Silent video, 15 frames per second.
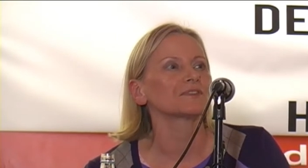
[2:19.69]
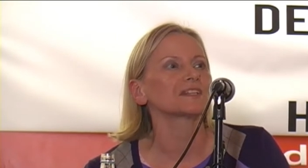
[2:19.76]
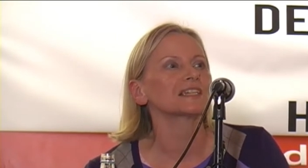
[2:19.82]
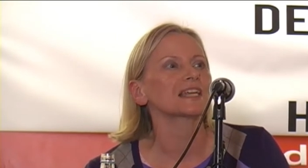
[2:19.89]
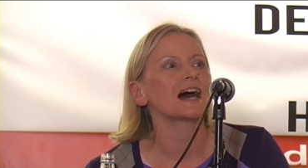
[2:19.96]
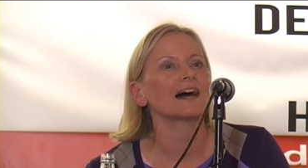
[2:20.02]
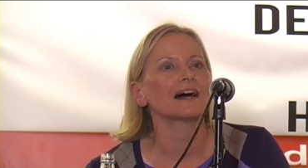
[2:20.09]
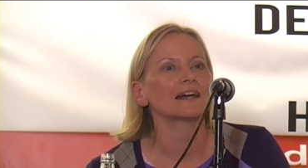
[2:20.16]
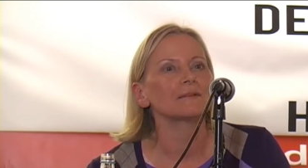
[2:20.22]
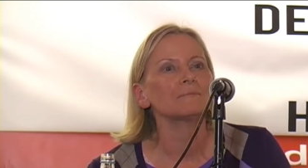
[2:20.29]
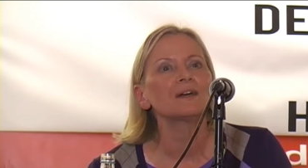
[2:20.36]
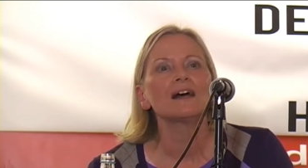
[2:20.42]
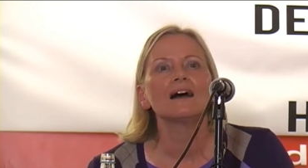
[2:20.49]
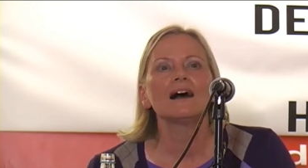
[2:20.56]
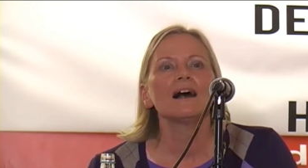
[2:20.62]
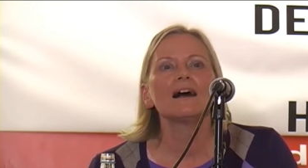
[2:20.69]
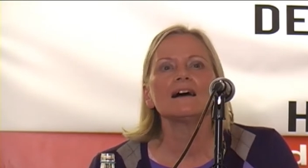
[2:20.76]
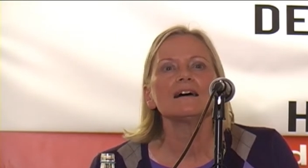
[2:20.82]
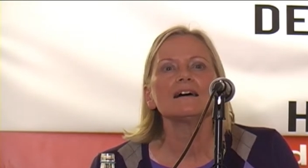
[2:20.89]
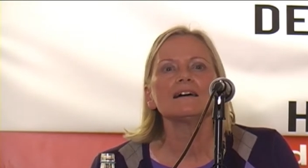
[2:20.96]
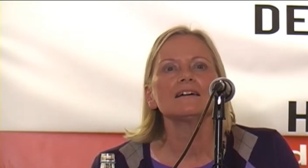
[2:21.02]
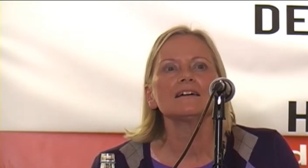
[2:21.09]
the time,
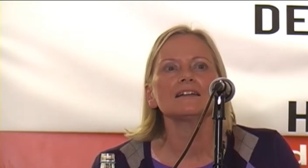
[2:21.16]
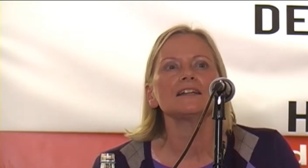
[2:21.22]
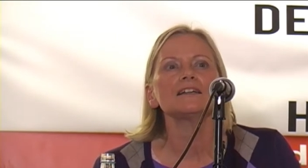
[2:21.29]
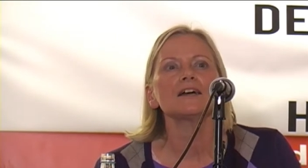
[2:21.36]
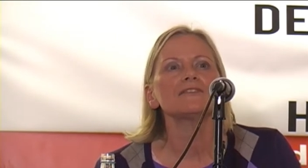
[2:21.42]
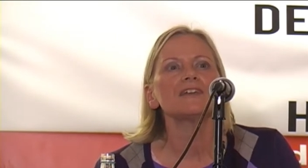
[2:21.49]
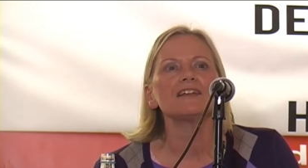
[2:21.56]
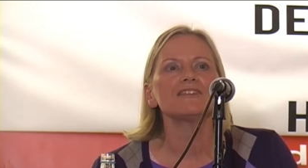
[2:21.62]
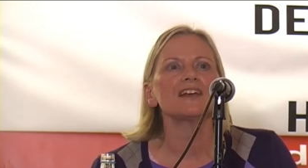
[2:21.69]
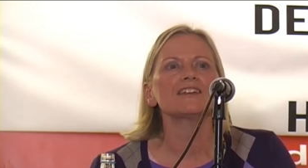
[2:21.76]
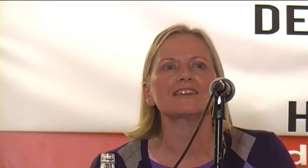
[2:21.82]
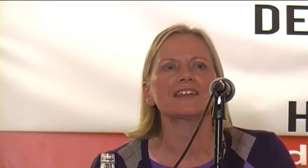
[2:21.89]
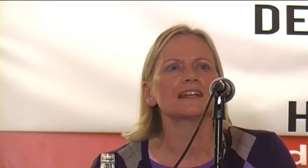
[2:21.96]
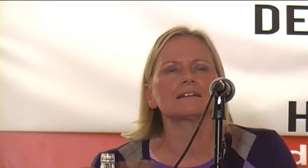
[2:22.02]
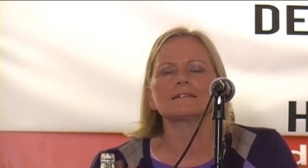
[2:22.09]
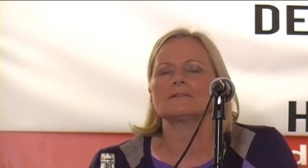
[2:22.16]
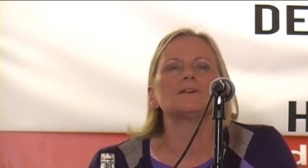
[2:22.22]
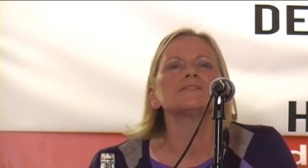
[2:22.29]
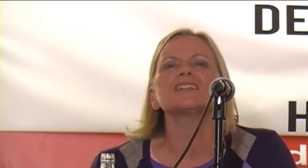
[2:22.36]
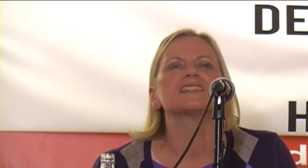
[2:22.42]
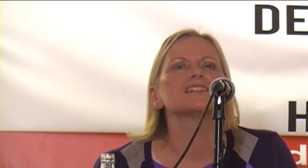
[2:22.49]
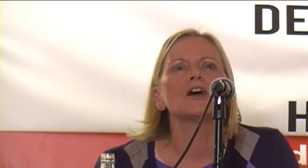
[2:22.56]
you know, they think,
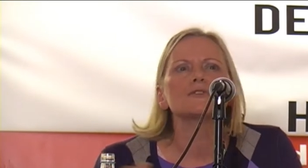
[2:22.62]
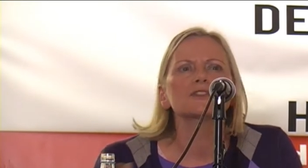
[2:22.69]
well, there's no